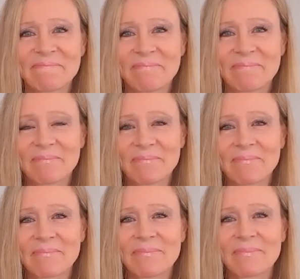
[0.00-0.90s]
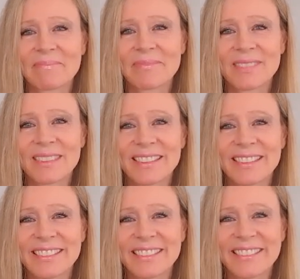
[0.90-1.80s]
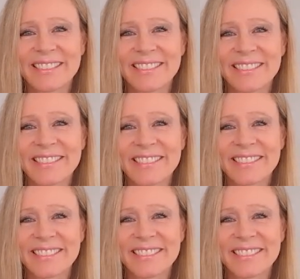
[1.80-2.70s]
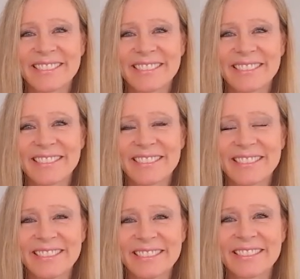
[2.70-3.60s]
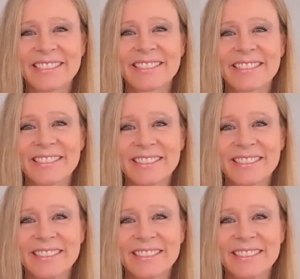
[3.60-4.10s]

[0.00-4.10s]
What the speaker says: (silent)